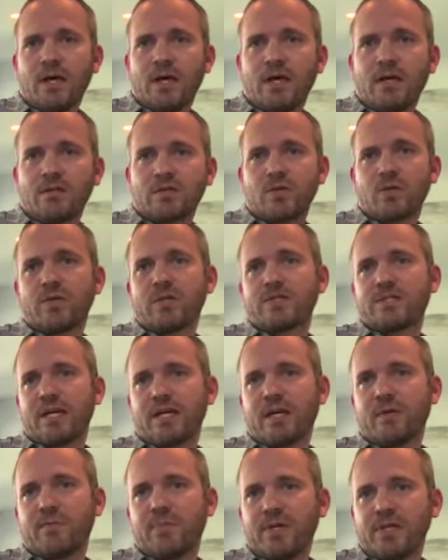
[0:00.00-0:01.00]
So the
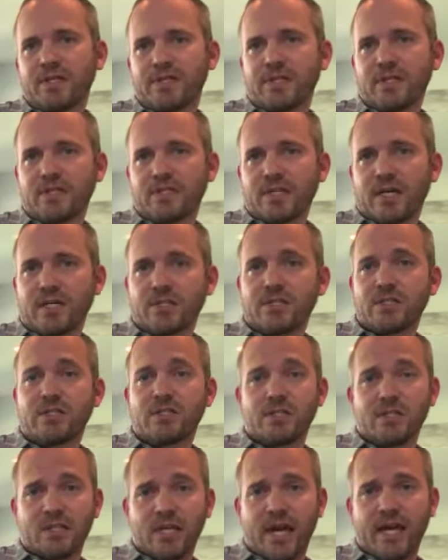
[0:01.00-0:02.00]
second piece of this section
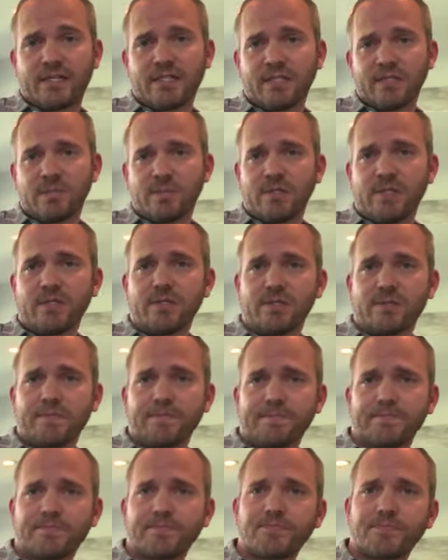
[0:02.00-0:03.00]
is the taxes piece.
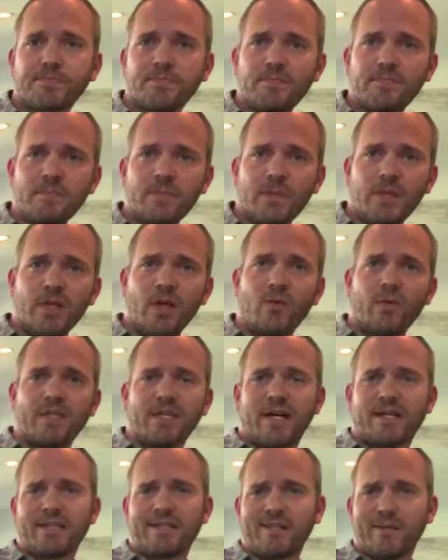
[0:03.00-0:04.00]
We
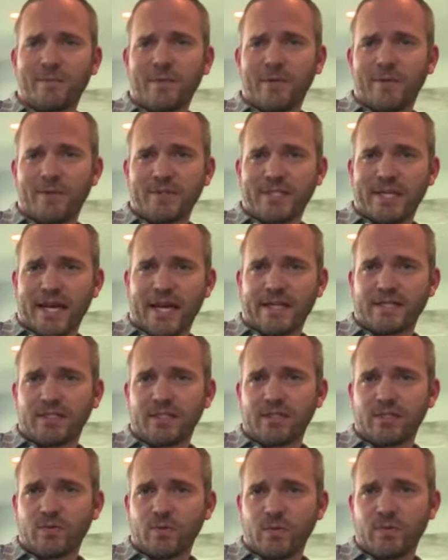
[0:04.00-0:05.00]
talked a little bit about
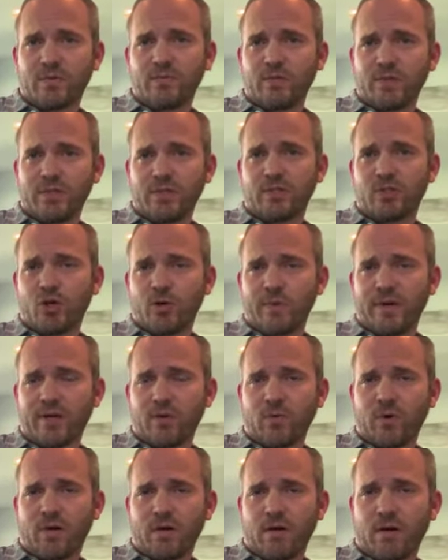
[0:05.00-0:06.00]
taxes when
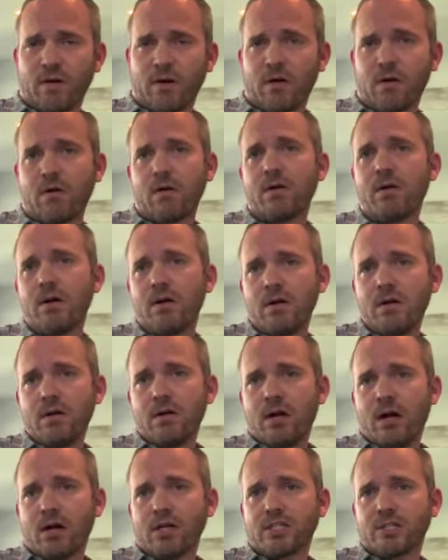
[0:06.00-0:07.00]
determining what our
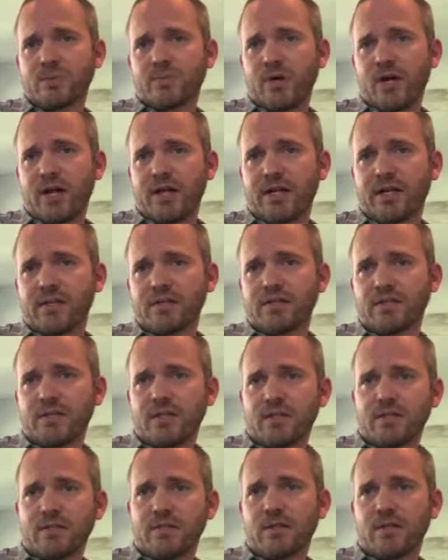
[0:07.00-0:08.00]
spread is.
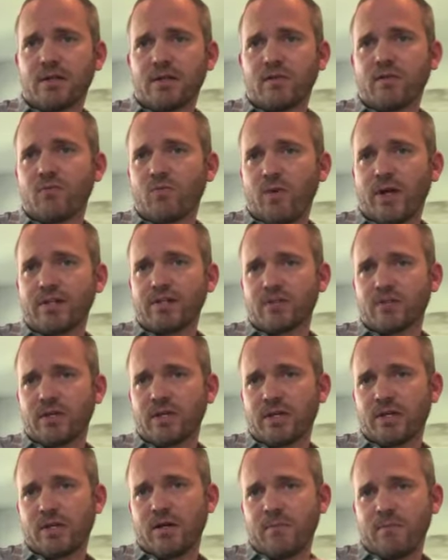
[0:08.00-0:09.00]
Rental
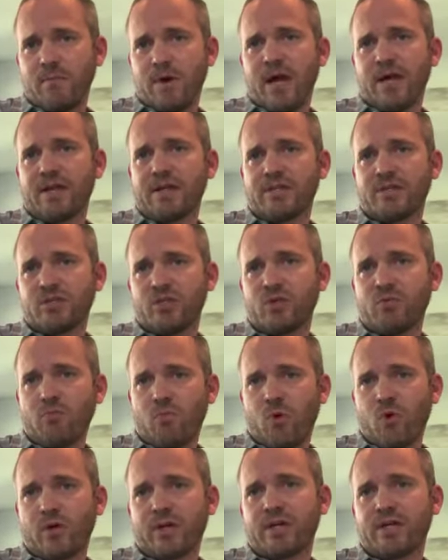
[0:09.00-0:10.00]
income minus your
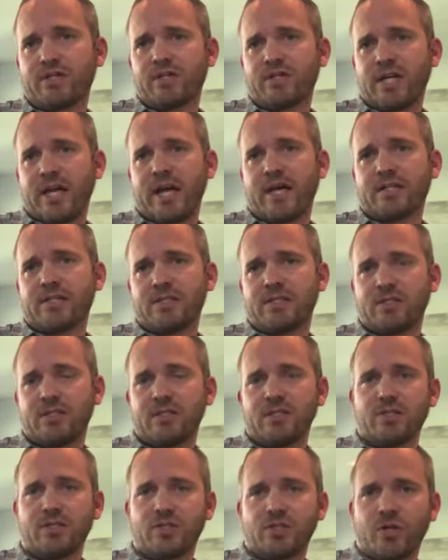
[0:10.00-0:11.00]
mortgage, taxes, and
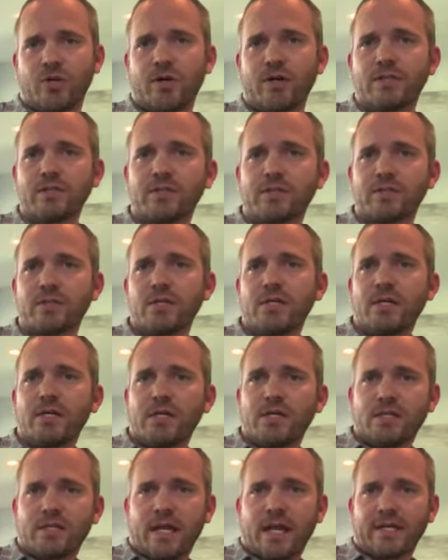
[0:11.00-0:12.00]
insurance.
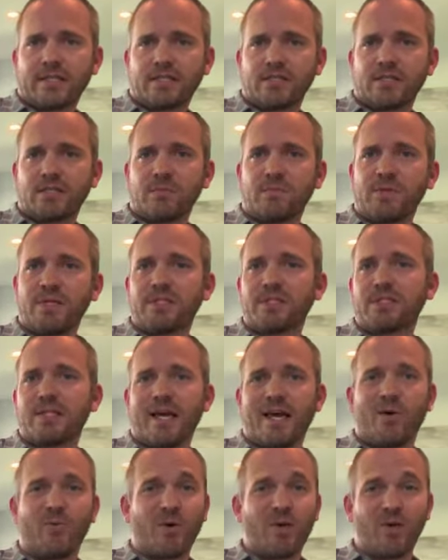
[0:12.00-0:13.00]
Taxes is a piece of
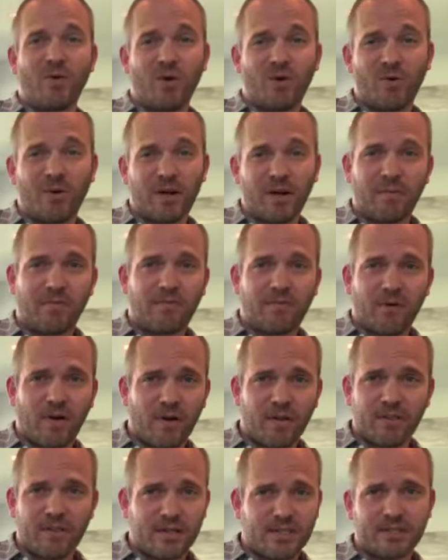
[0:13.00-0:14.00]
that. We know it right up
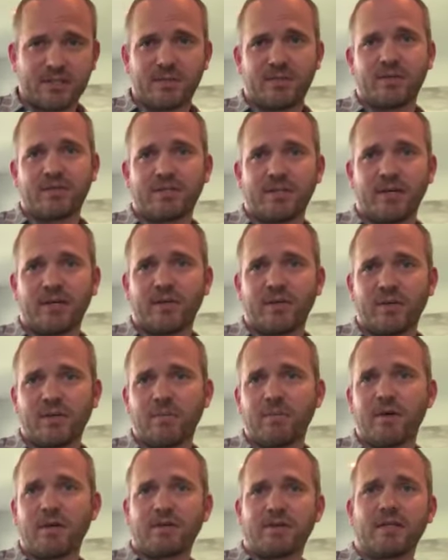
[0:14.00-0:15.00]
front. They should be able to tell you what the
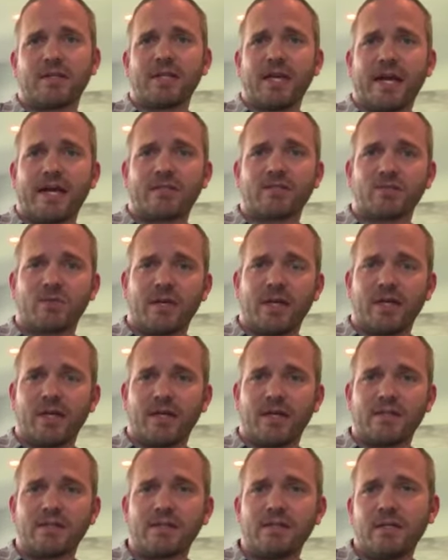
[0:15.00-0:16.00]
monthly tax rate
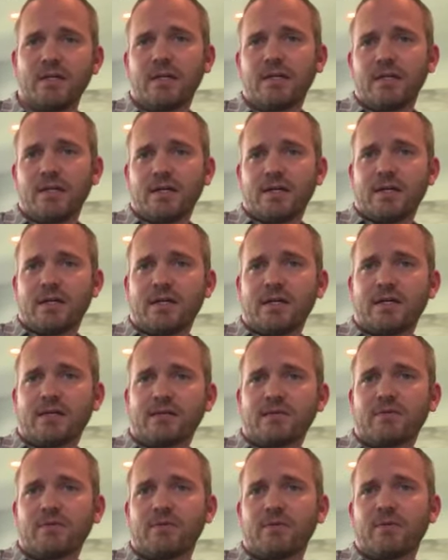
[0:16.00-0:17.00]
is,
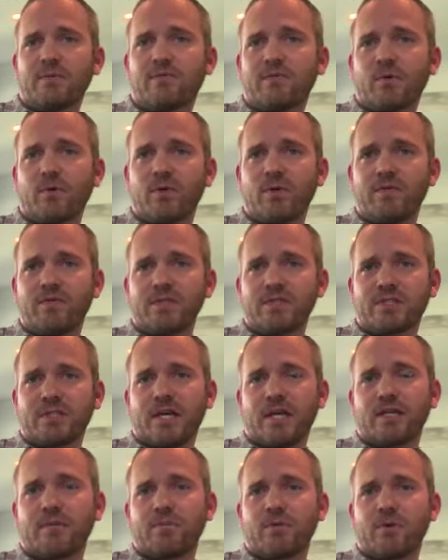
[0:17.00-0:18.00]
before you even
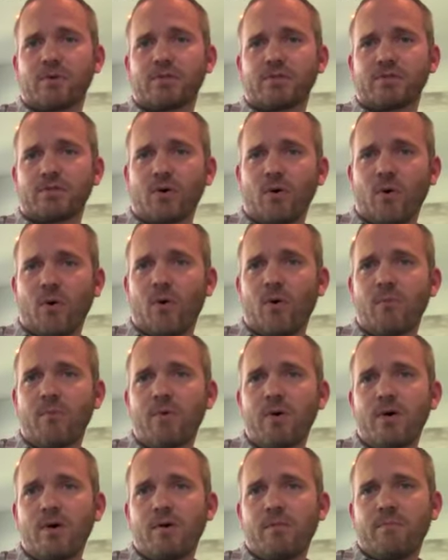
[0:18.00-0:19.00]
decide to purchase the home.
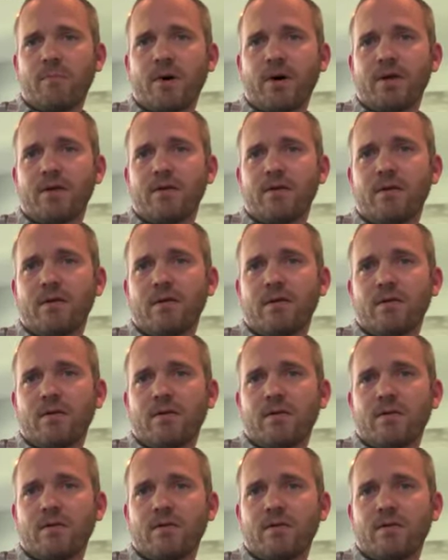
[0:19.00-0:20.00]
But
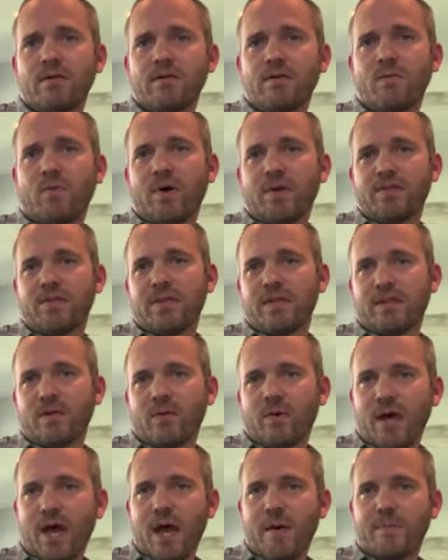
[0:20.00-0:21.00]
the one thing that
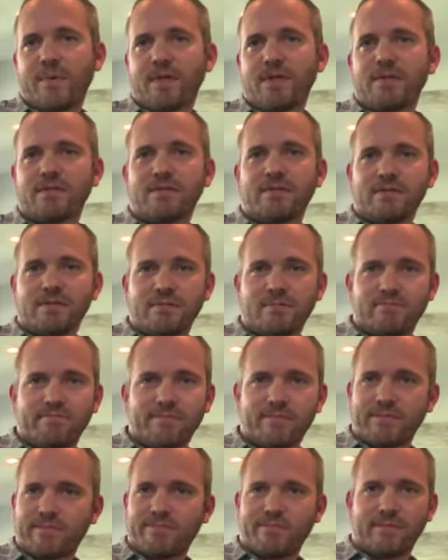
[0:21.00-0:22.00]
will happen is
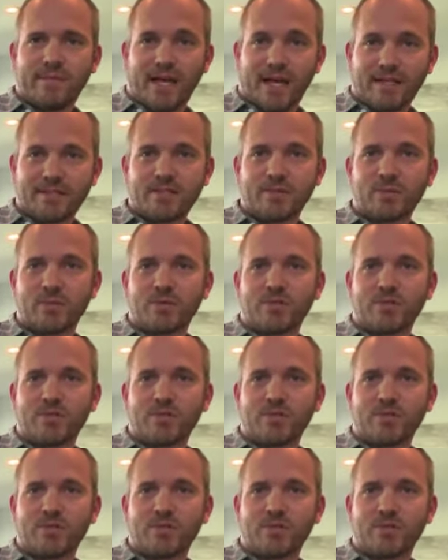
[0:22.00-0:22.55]
taxes will